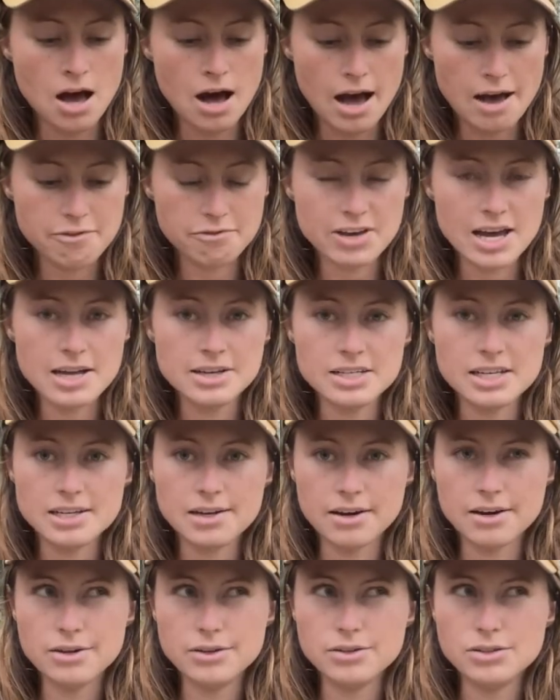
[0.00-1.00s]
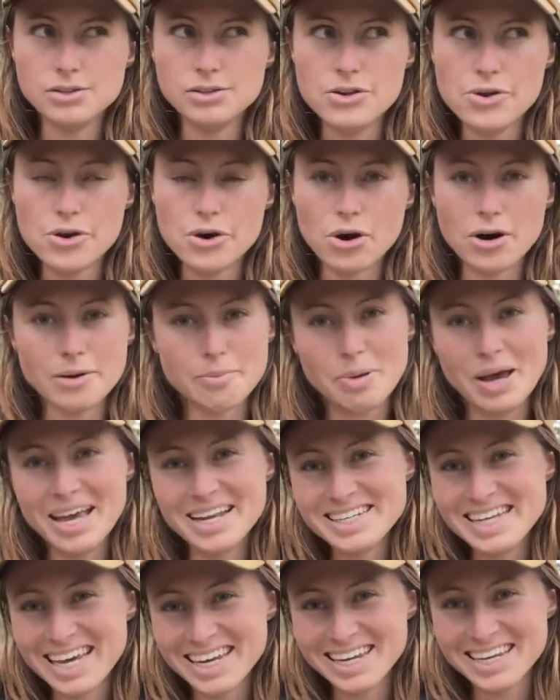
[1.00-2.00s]
I found it not
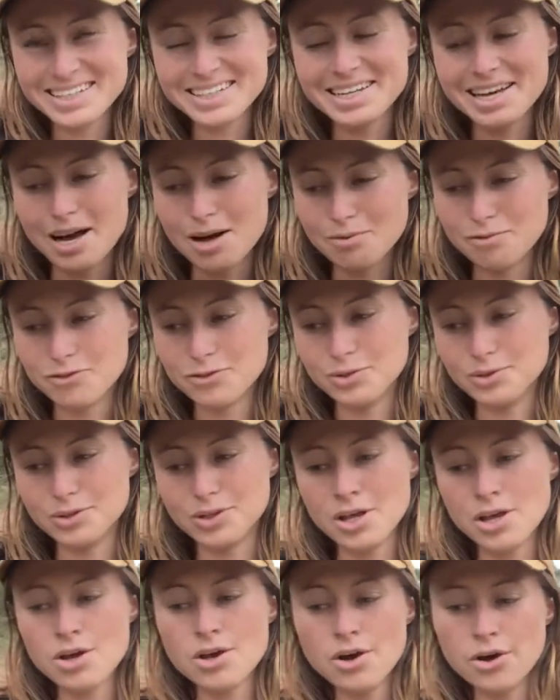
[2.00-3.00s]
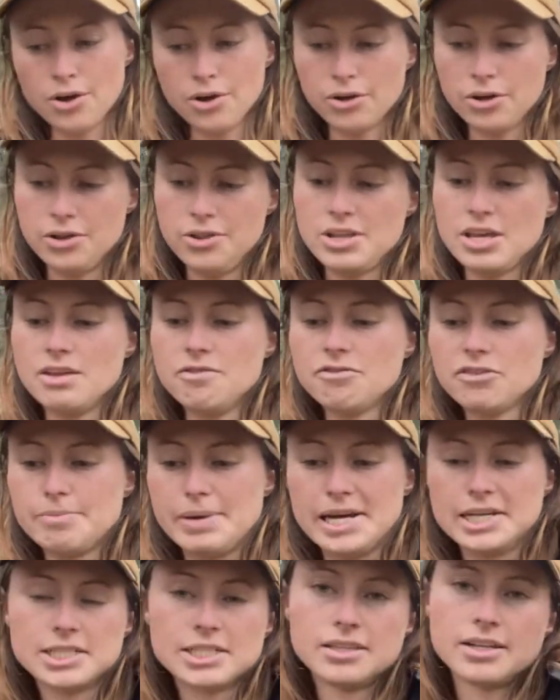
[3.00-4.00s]
particularly helpful on the
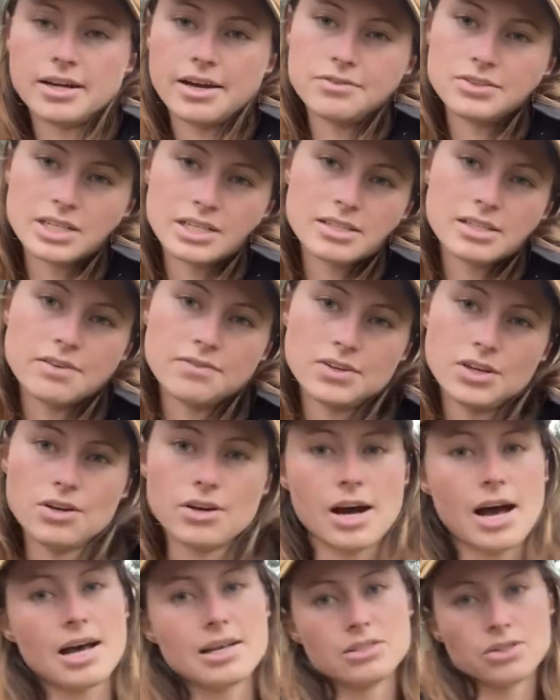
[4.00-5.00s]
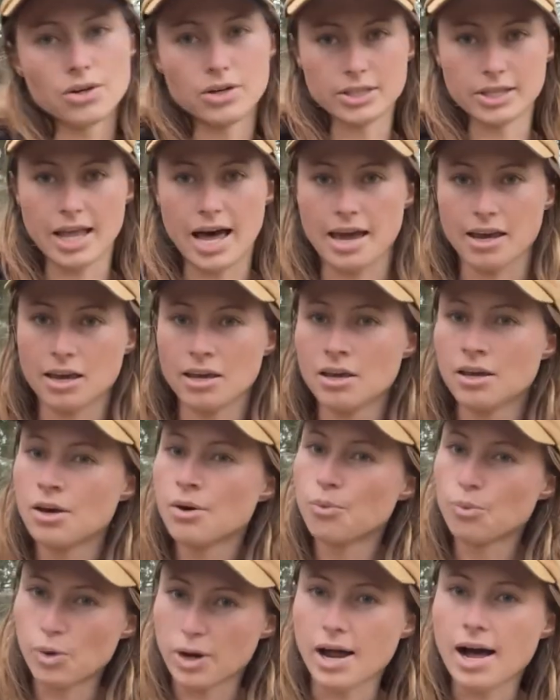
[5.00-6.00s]
information that I've just given you guys on like
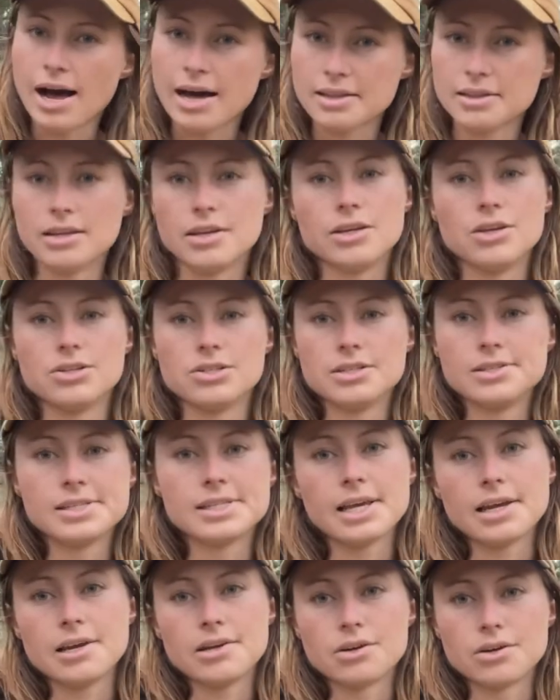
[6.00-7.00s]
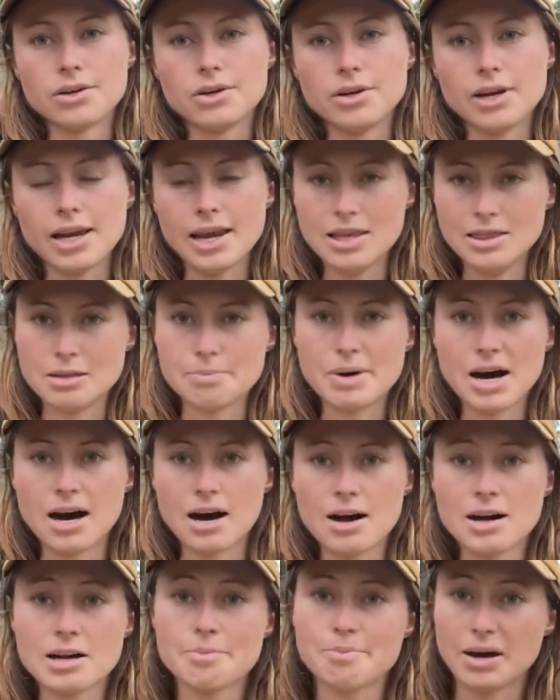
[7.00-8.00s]
what I think you should see and do in the
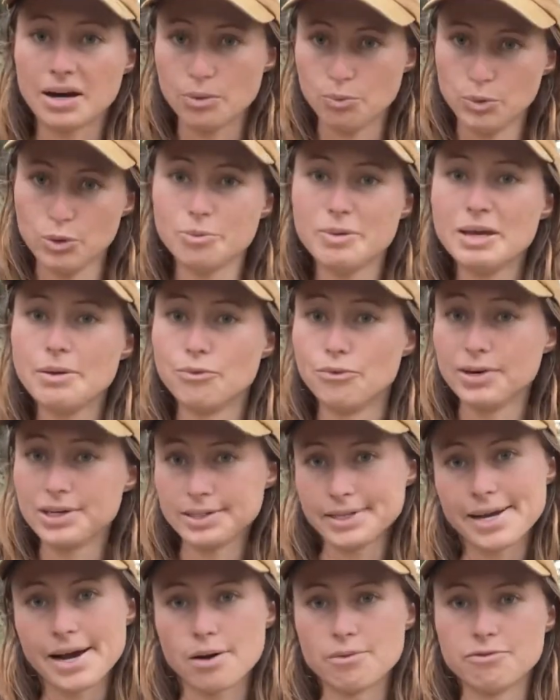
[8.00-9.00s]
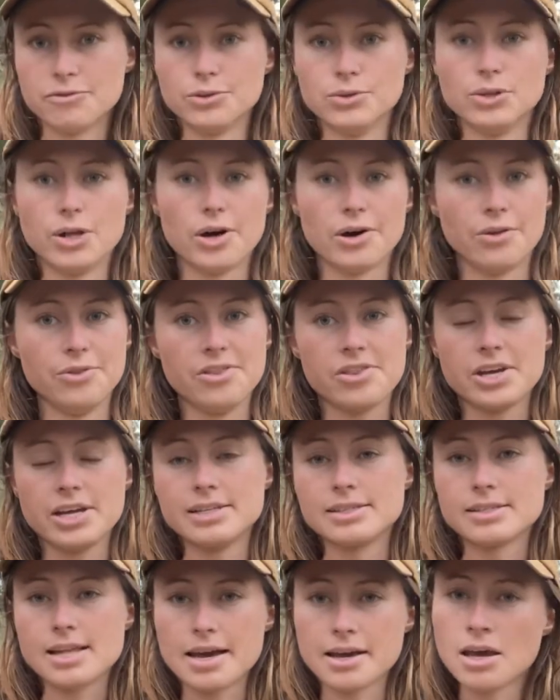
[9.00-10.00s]
park, but it will be really helpful on
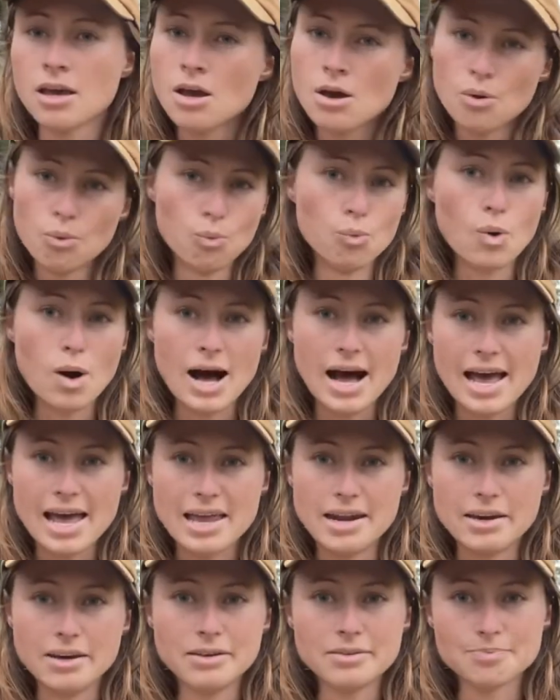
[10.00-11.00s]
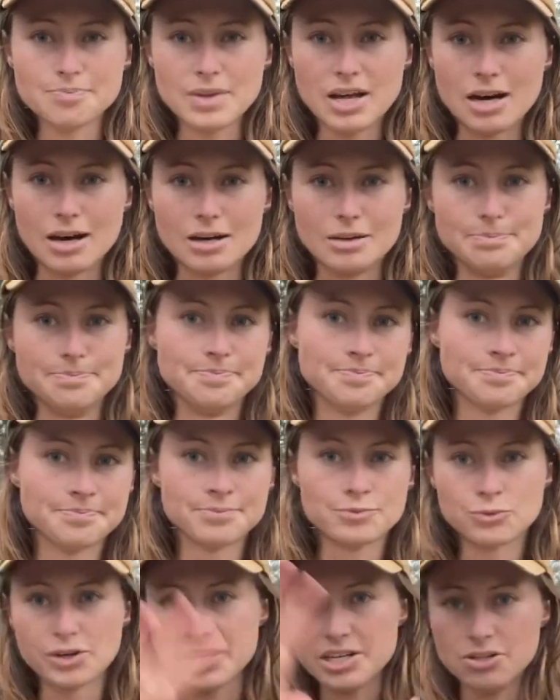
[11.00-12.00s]
things like wine,
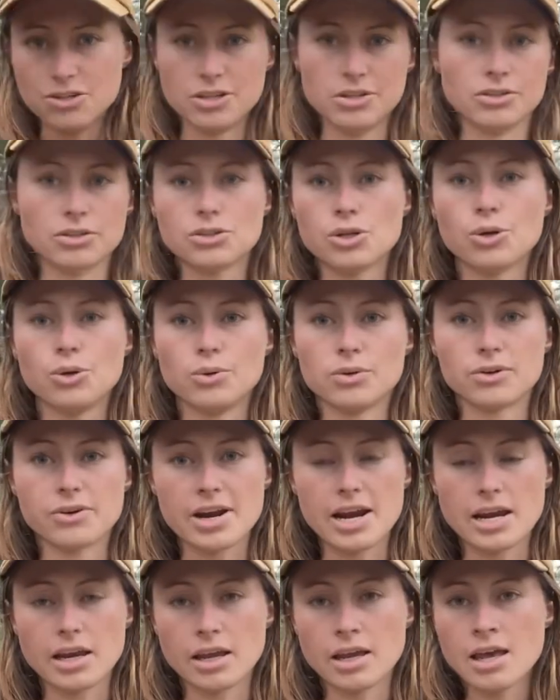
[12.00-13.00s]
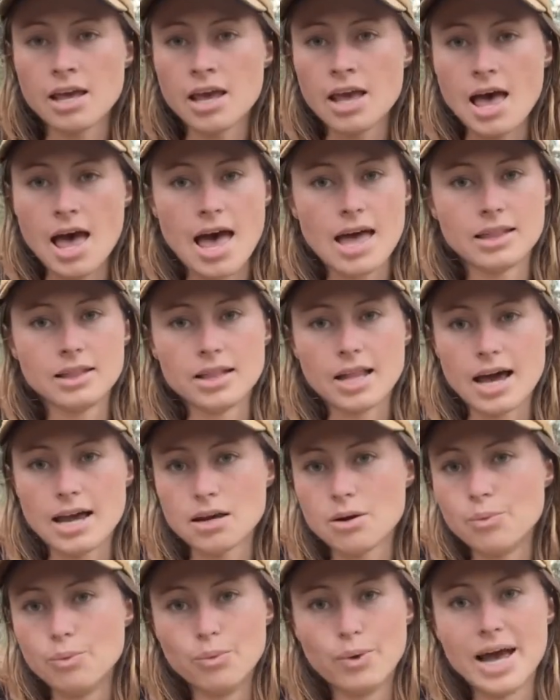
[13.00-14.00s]
region touring, and
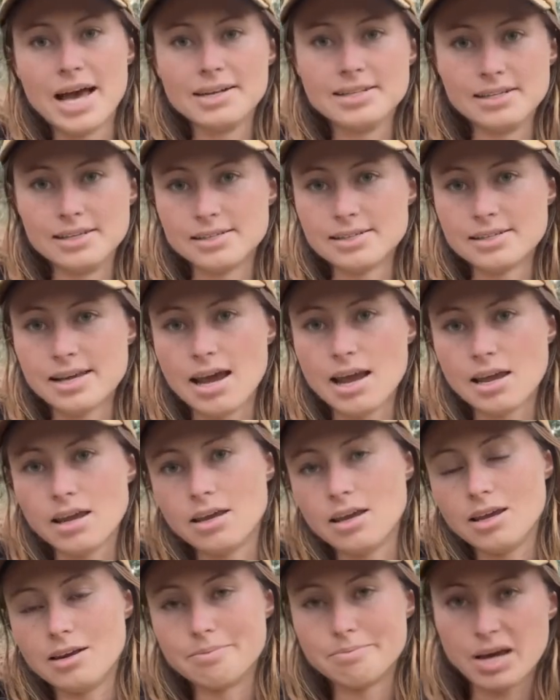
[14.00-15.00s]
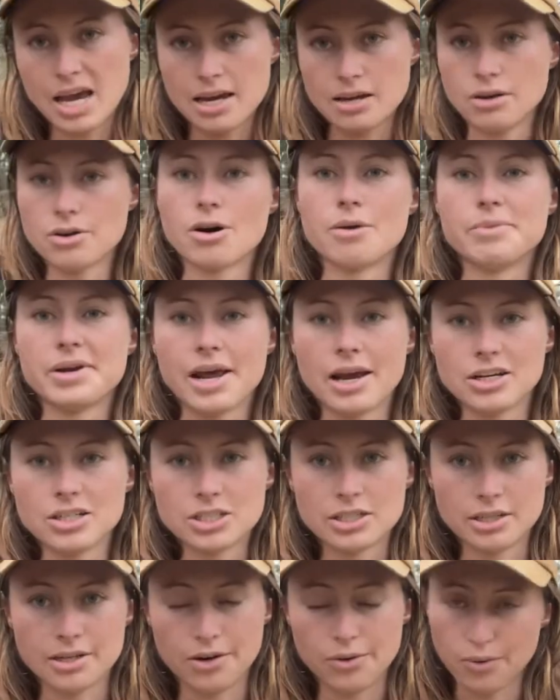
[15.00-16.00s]
like where to stay in paid
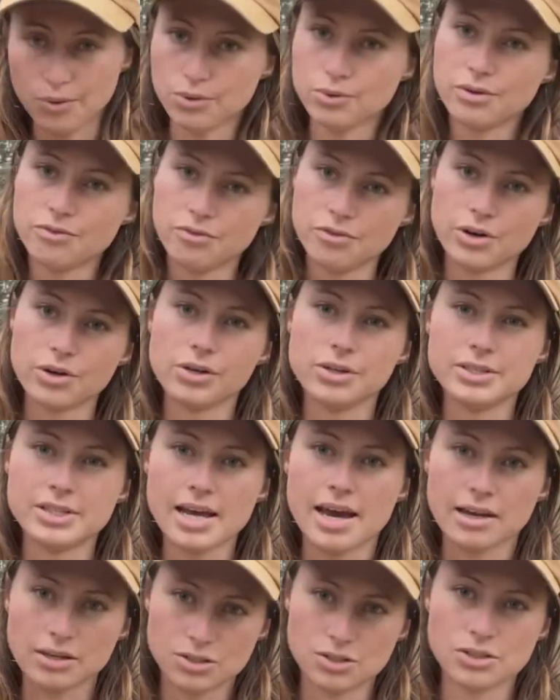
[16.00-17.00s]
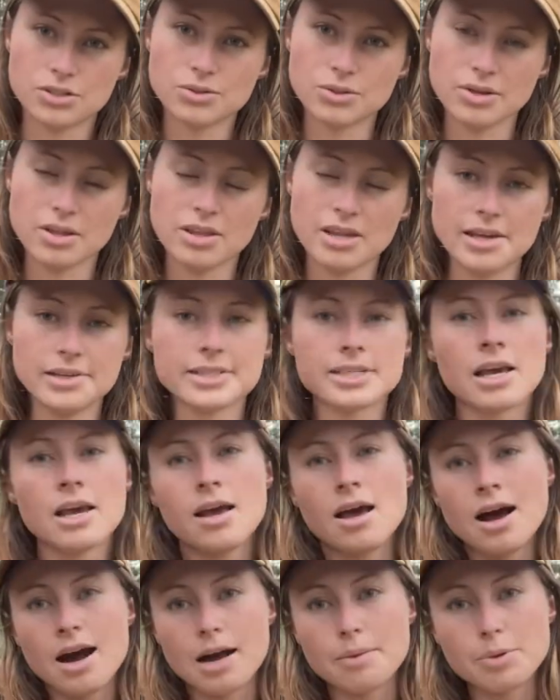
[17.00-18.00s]
accommodation and all of those extra sort of things.
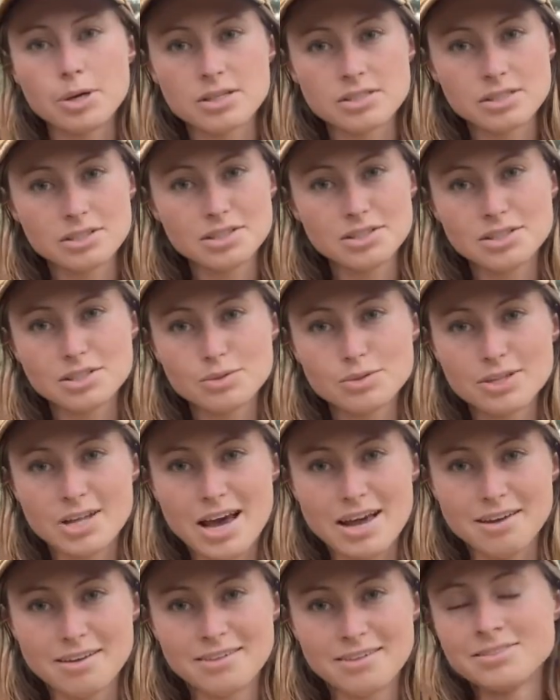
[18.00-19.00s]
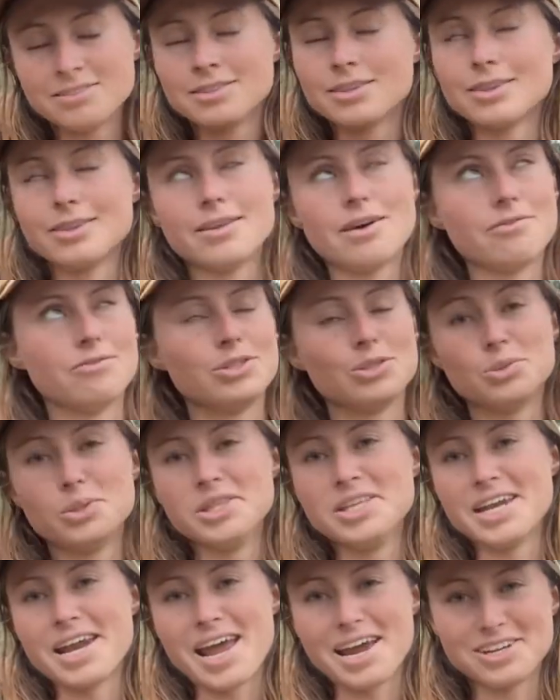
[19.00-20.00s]
I personally just like love
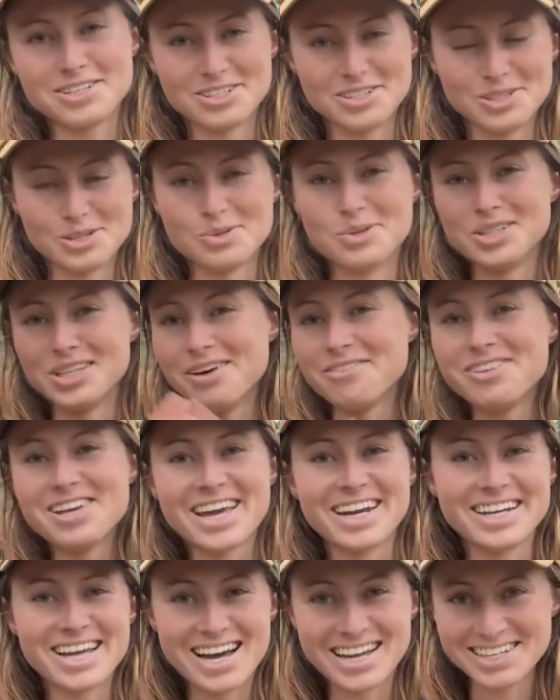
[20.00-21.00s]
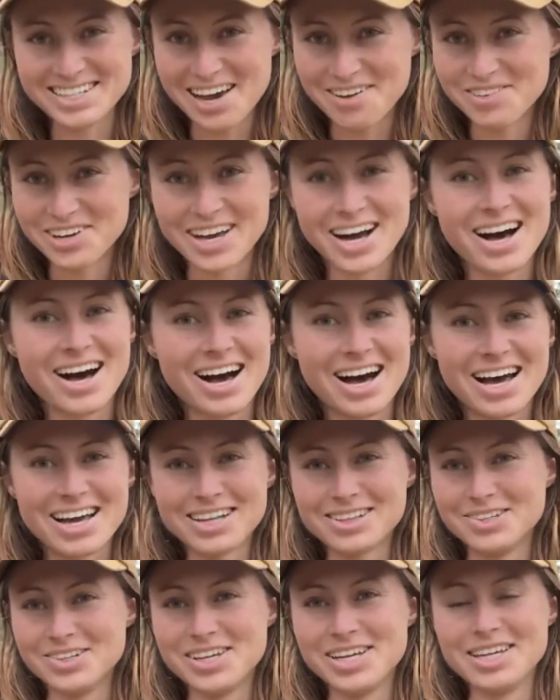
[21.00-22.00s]
doing the nature tour, love getting out and having a
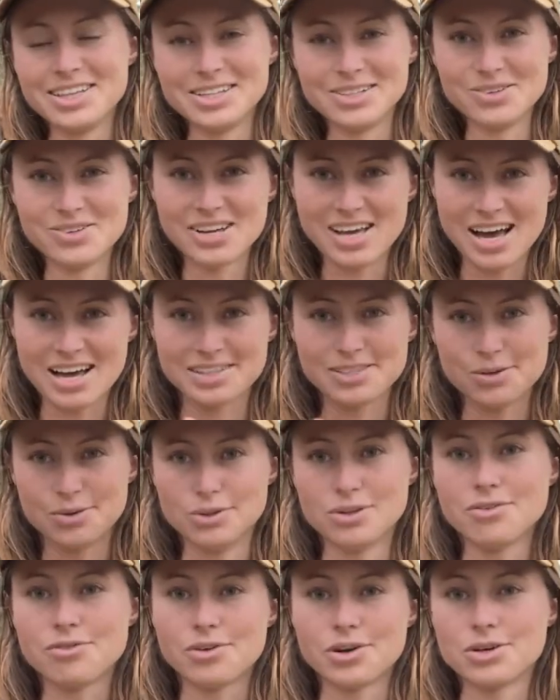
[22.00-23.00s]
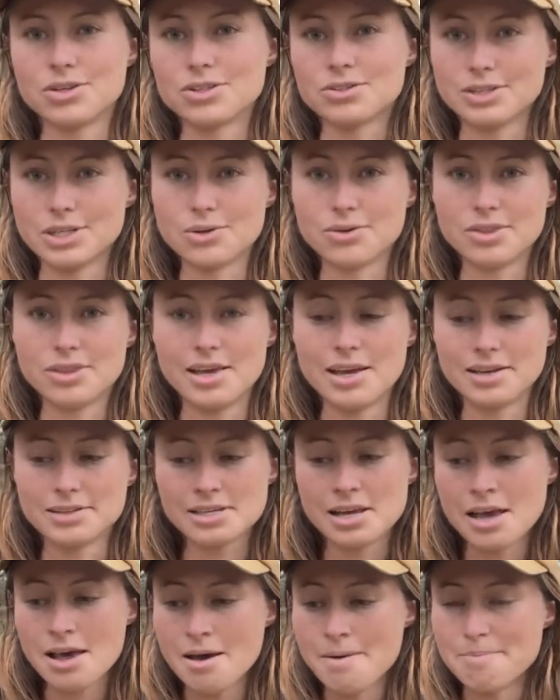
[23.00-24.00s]
hike, looking at the lookouts, all of those really good things.